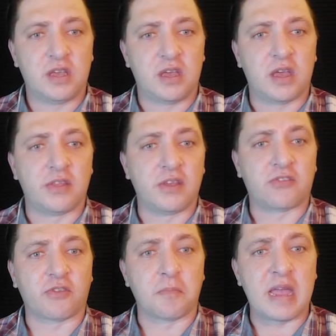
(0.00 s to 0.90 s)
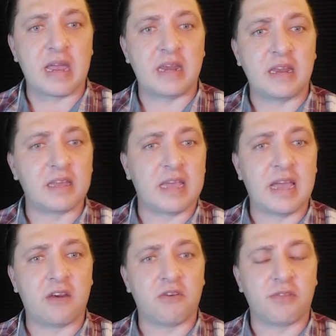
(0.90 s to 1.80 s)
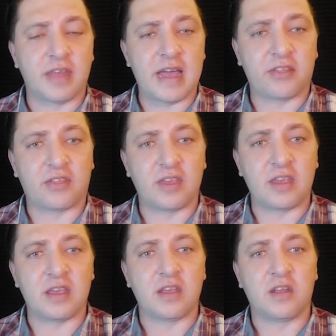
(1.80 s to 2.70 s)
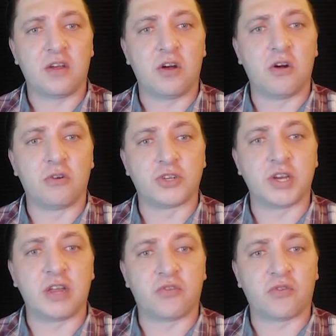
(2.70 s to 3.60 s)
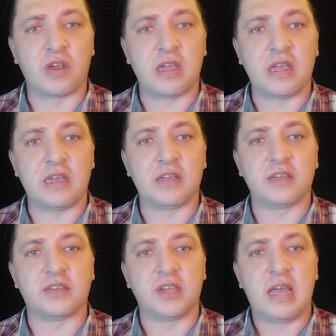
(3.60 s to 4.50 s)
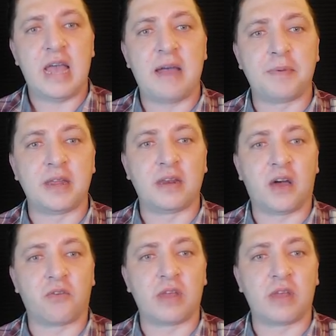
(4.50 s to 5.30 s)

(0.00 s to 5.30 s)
And these are the main indicator that the ocean entry is happening not